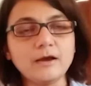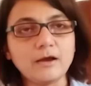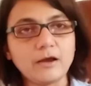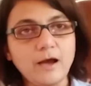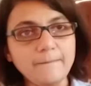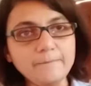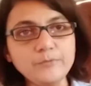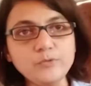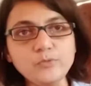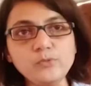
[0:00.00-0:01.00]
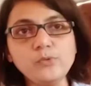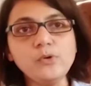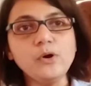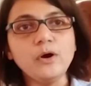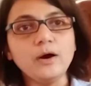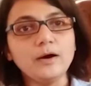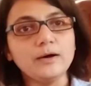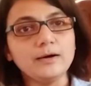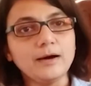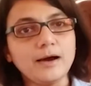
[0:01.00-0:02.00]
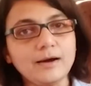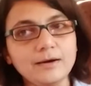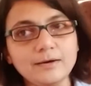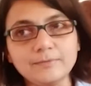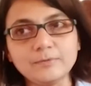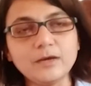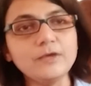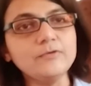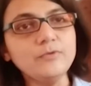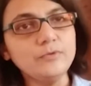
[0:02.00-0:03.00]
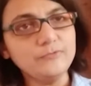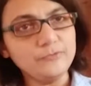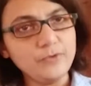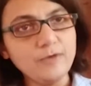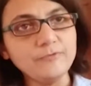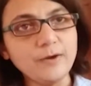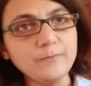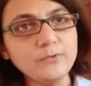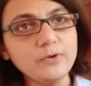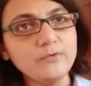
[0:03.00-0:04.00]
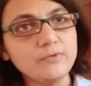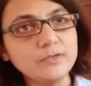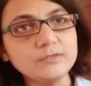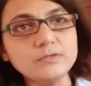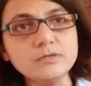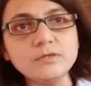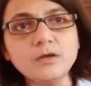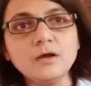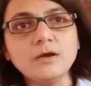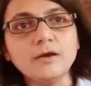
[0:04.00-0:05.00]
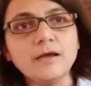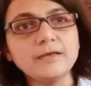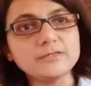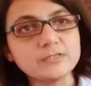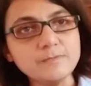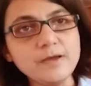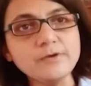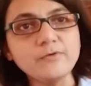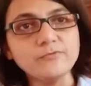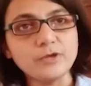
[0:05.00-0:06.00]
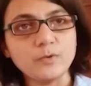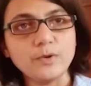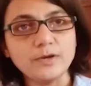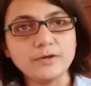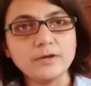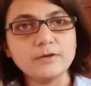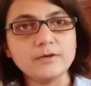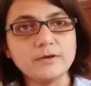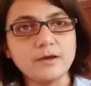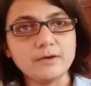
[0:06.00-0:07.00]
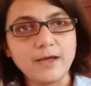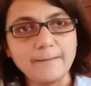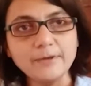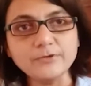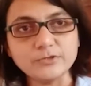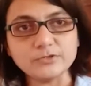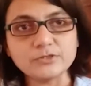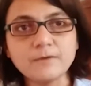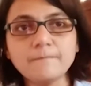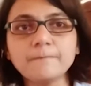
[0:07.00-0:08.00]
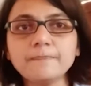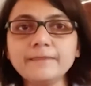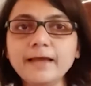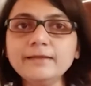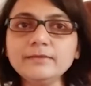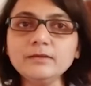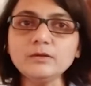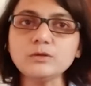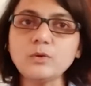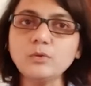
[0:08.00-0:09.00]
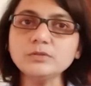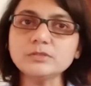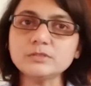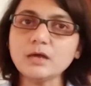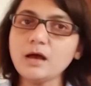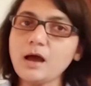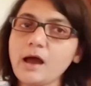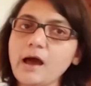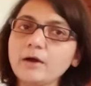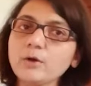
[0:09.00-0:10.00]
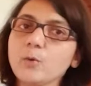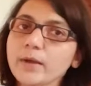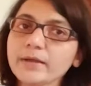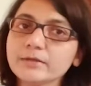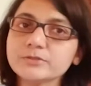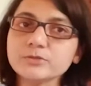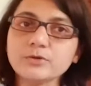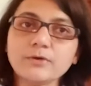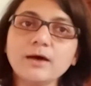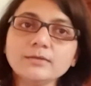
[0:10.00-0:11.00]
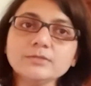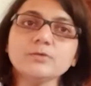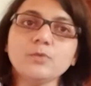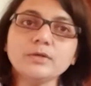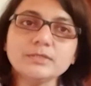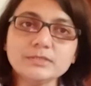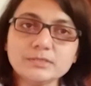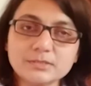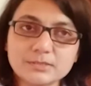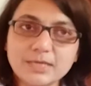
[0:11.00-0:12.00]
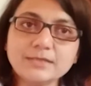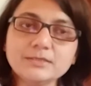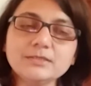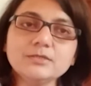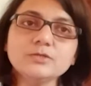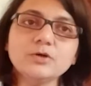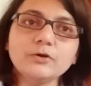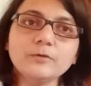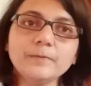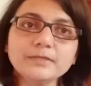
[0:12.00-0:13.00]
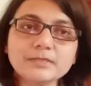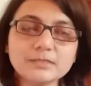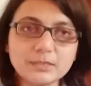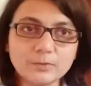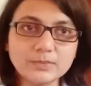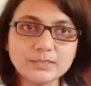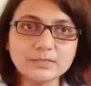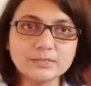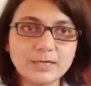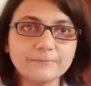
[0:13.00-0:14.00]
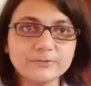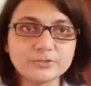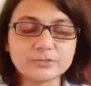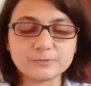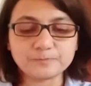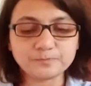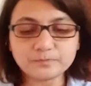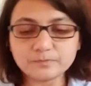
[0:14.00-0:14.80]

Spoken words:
come to if you have come to a reasonable estimate of liquidated damages, then courts are quick to grant what is stated in the document as liquidated damages.